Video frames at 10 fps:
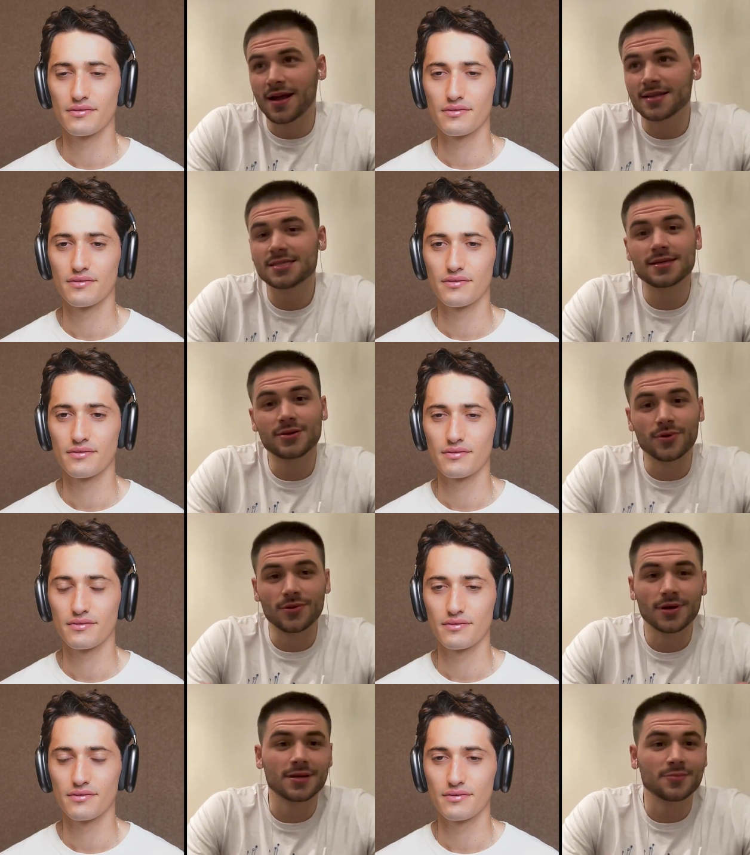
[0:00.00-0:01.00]
Speaker 1: honestly, we're
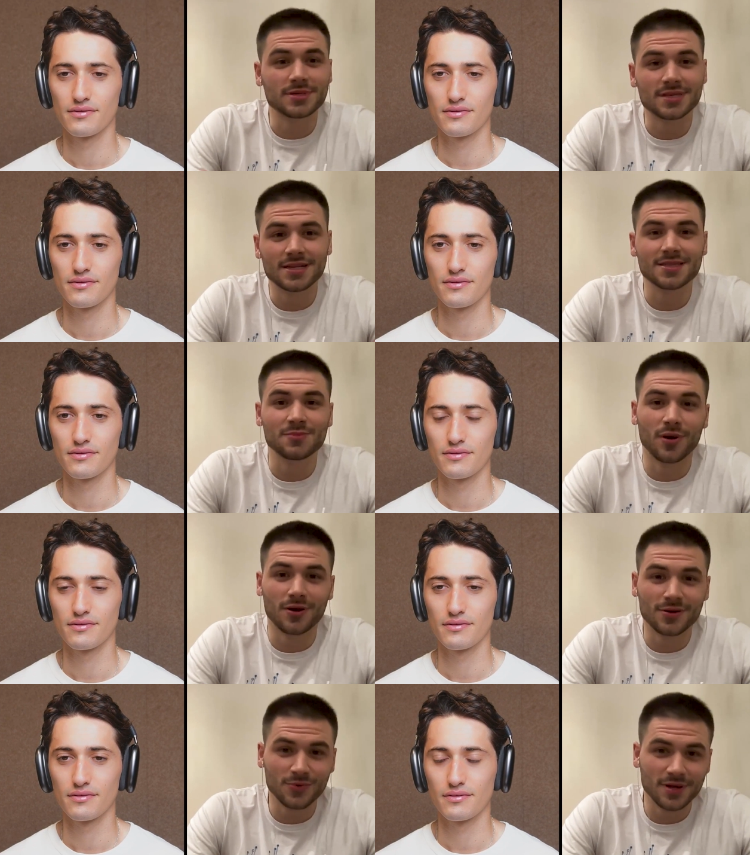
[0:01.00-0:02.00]
looking to potentially
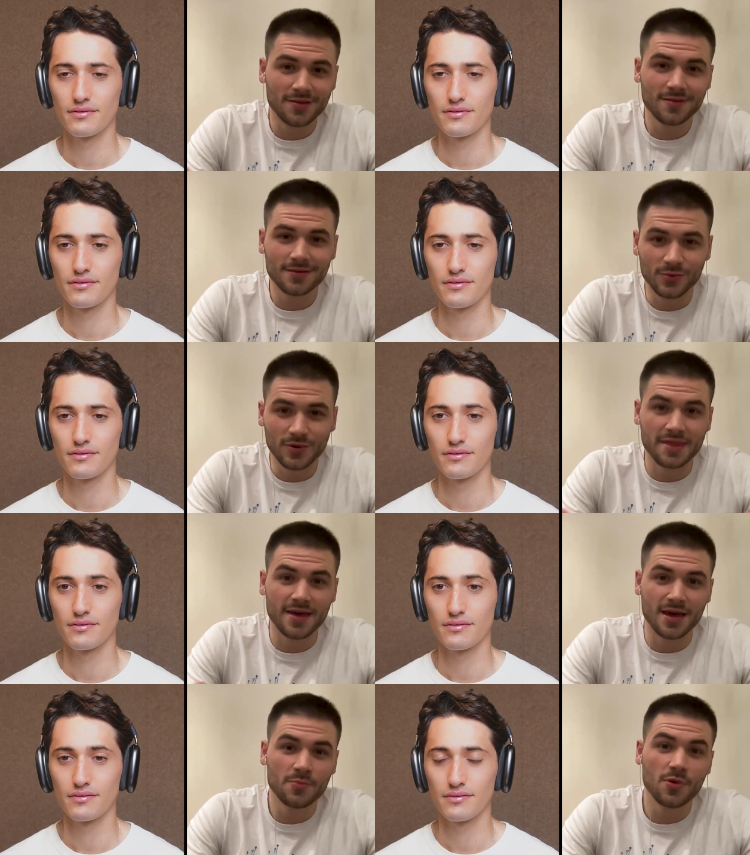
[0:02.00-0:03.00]
partner with with
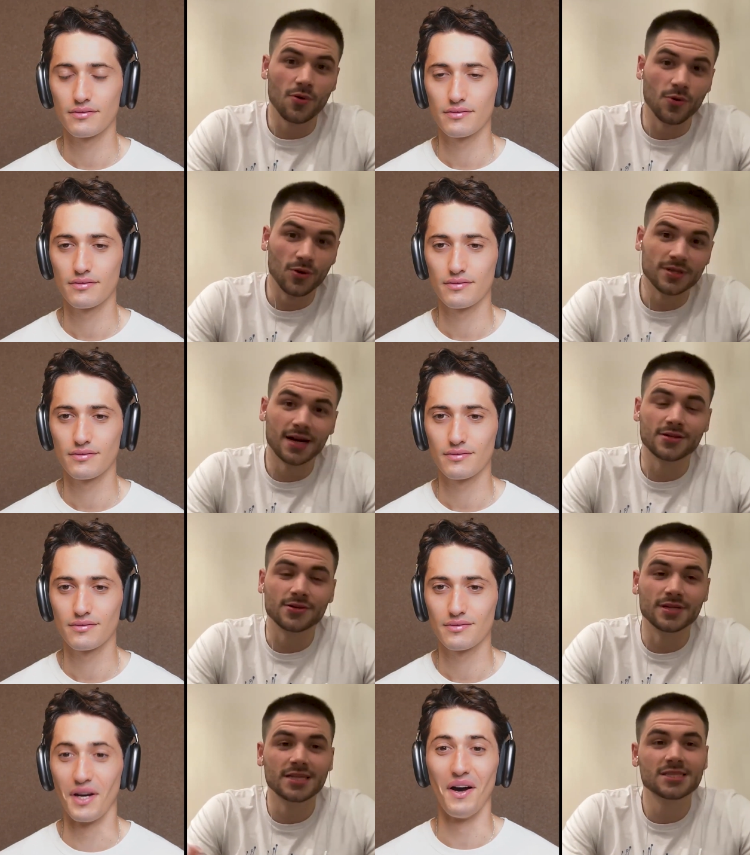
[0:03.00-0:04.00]
them or
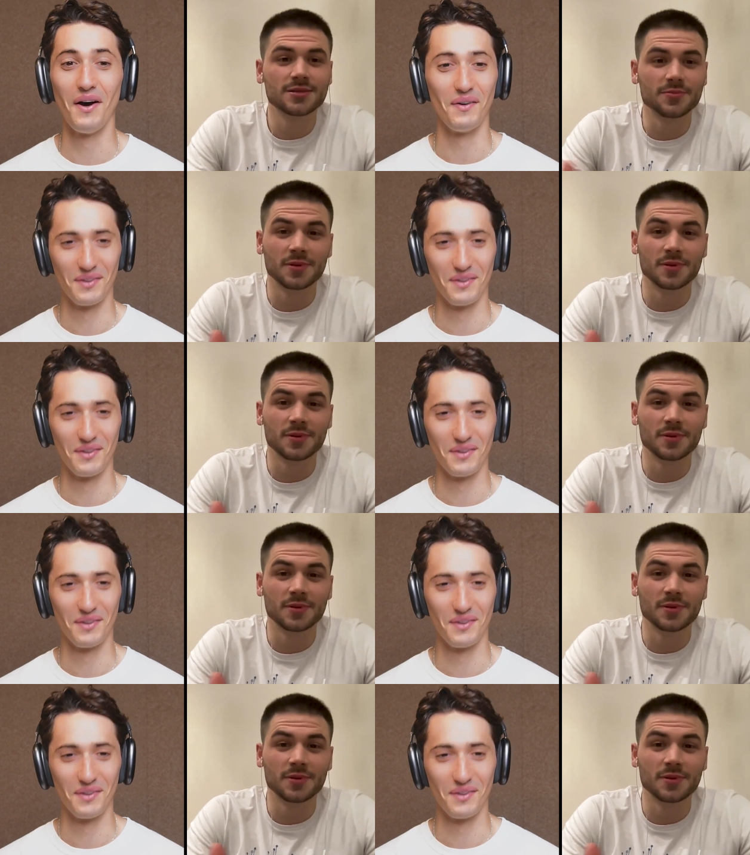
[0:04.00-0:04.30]
Dr. Dish